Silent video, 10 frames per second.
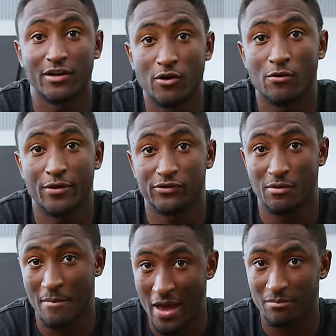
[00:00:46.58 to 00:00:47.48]
I know there's a
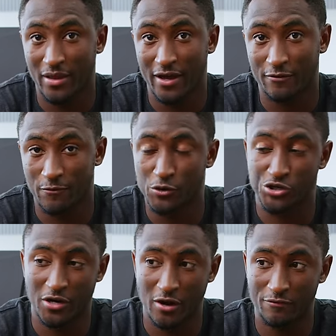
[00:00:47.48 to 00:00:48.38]
matte black
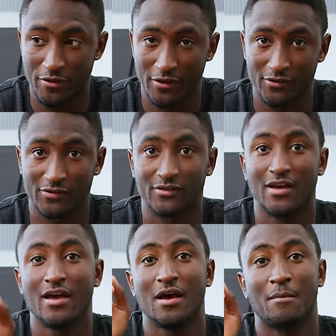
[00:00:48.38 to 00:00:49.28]
version of this,
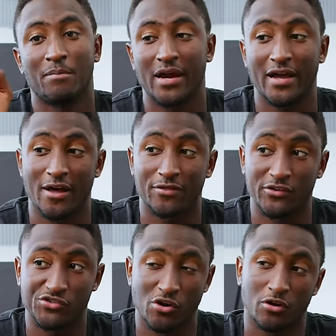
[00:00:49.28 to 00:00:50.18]
but I got
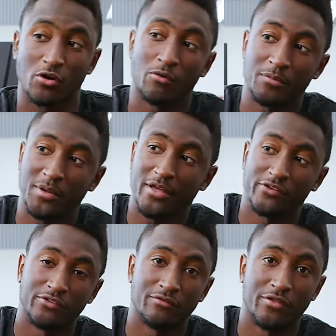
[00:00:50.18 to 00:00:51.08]
this charcoal one
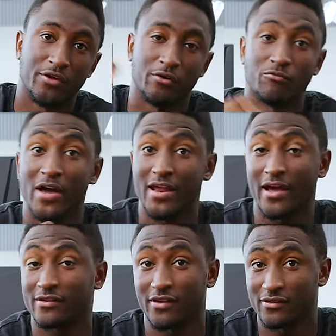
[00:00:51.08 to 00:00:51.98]
because of the red
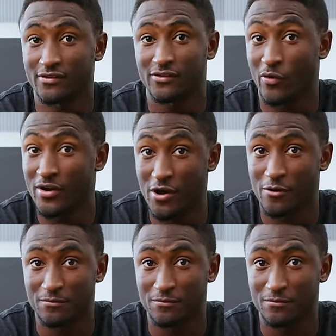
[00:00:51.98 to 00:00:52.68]
accents, so I know.